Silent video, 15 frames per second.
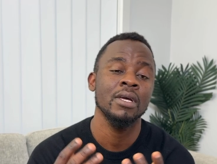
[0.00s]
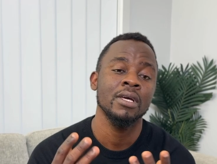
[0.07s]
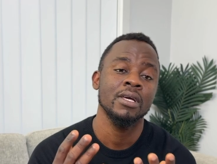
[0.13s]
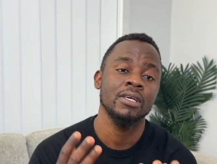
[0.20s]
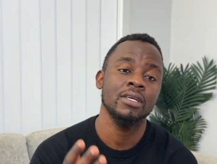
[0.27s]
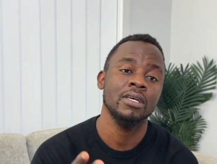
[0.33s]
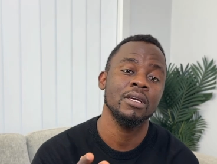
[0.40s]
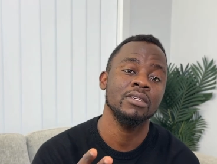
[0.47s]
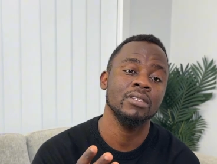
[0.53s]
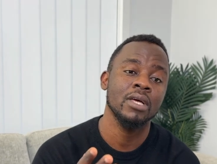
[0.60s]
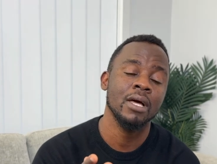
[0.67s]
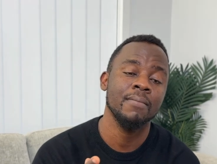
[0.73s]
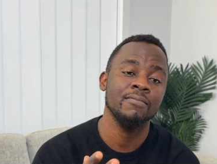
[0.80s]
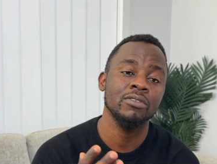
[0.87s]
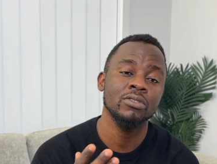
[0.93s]

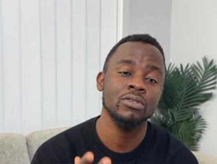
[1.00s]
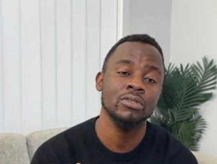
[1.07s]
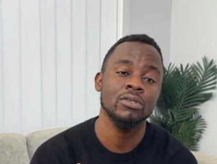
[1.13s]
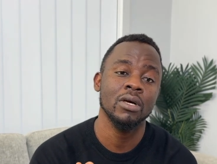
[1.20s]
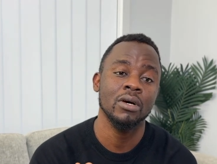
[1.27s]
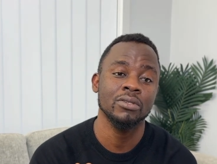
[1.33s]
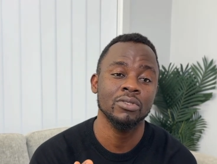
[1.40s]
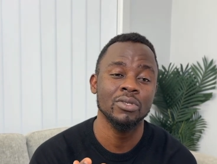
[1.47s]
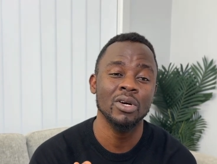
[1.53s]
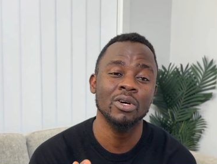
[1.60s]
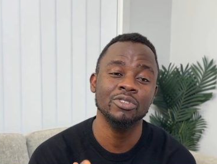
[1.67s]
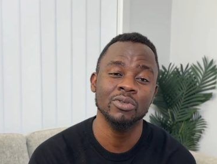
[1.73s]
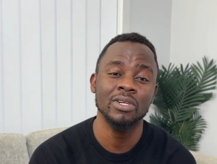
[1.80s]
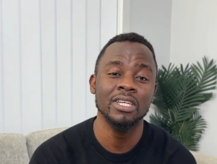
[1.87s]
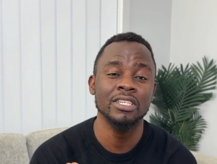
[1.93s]

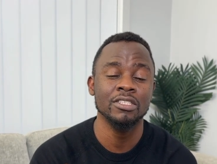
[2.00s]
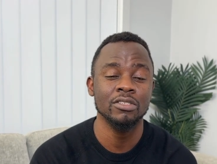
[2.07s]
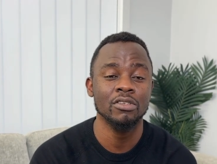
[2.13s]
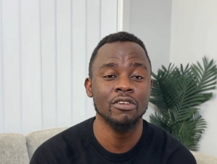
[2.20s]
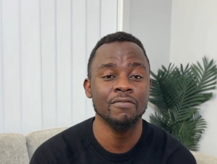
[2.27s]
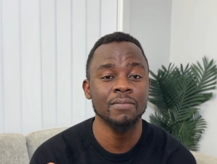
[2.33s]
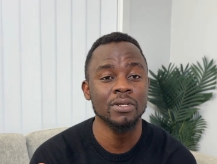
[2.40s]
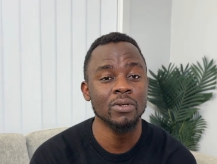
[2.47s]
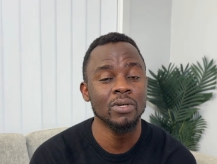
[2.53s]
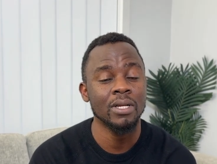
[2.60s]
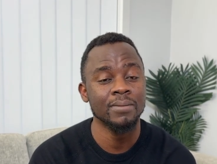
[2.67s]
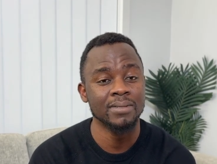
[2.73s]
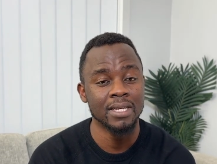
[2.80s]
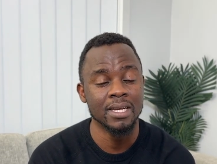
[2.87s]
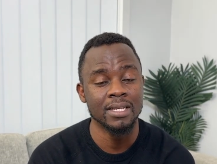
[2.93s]
Australian Institute of Medical Lab
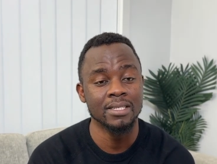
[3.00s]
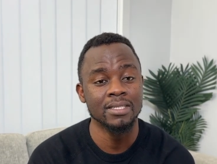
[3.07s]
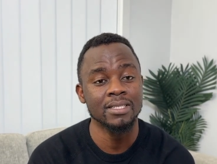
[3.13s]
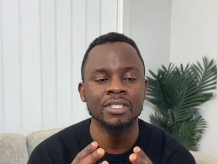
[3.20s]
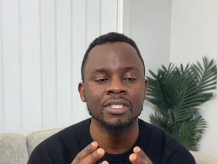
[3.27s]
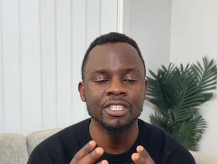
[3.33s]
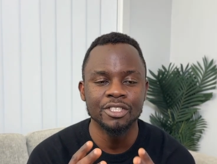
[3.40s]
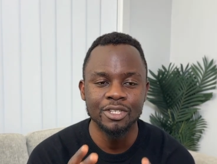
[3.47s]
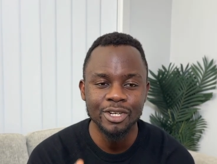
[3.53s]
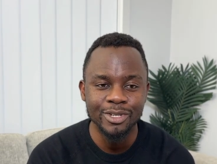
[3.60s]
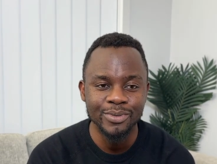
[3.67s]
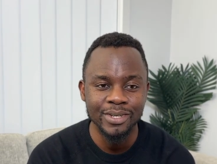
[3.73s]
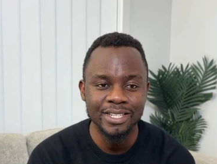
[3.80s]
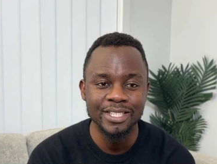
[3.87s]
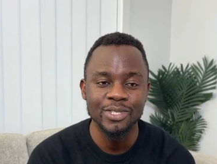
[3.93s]
Science. The third
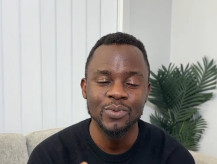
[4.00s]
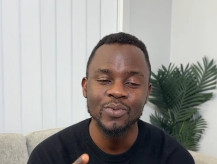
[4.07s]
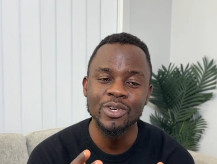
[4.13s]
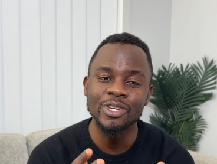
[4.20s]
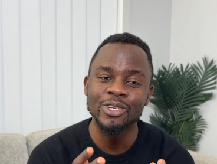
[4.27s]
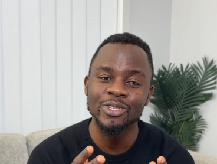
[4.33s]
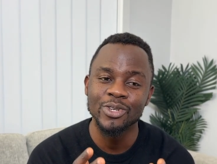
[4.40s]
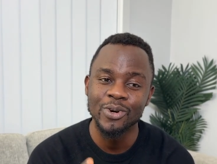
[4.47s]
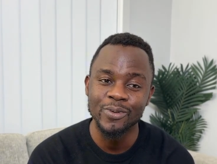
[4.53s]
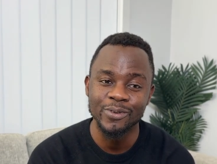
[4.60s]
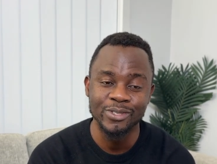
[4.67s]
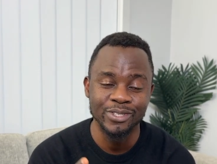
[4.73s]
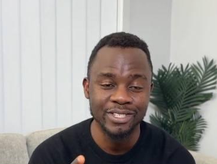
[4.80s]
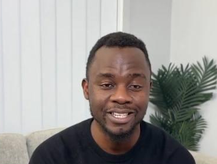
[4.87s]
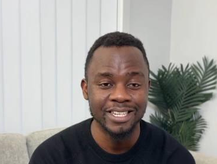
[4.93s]
one is when you're done with
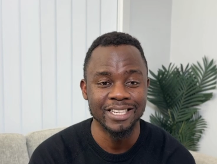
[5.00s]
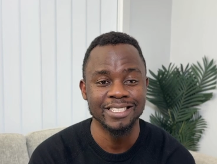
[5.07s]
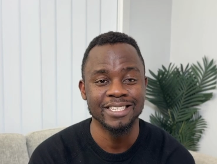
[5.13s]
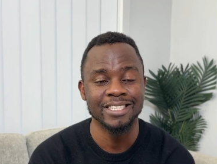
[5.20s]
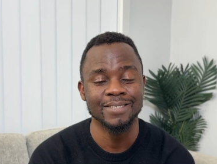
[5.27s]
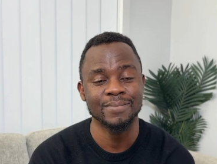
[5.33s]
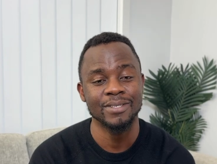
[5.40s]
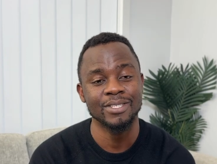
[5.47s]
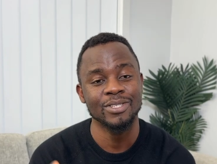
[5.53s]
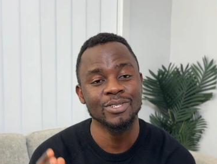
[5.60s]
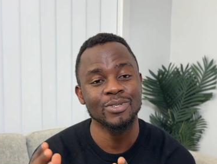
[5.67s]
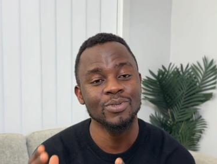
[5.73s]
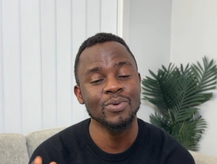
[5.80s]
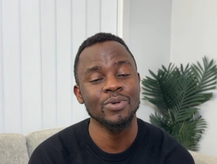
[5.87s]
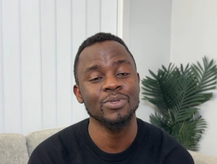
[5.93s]
the skill assessment, you
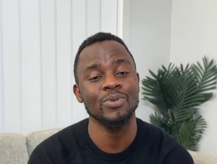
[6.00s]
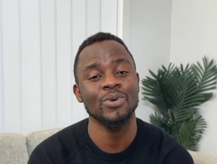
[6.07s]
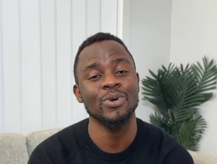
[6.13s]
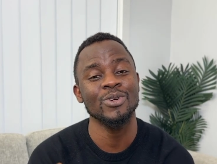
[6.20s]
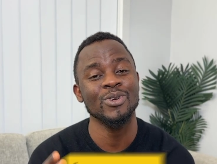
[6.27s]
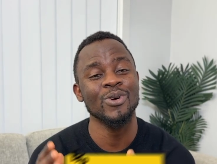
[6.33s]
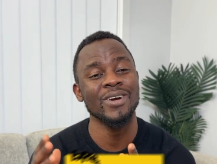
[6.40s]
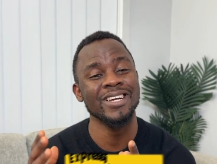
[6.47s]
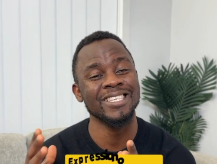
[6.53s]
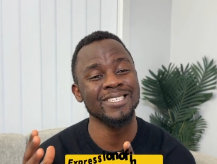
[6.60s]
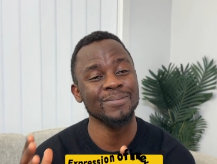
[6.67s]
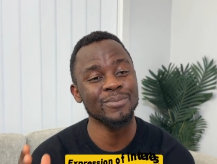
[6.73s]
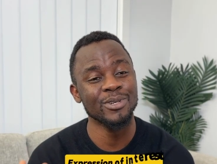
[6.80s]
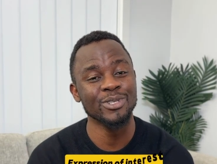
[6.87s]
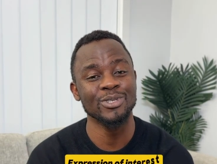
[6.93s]
do what you call your
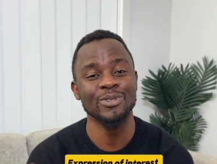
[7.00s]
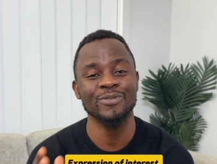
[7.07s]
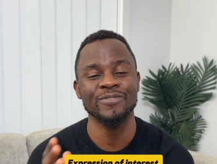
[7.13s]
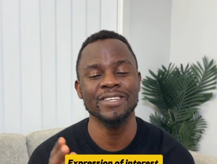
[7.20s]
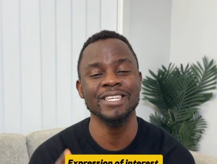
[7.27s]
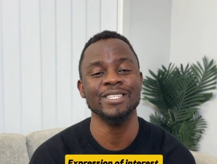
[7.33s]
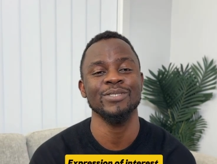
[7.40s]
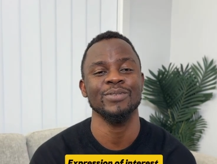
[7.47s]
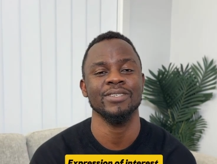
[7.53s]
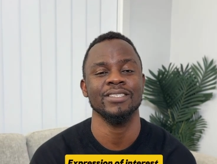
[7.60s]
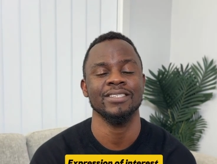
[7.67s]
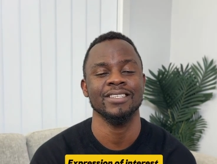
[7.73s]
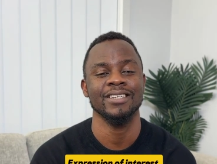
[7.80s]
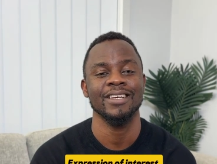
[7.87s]
expression of interest.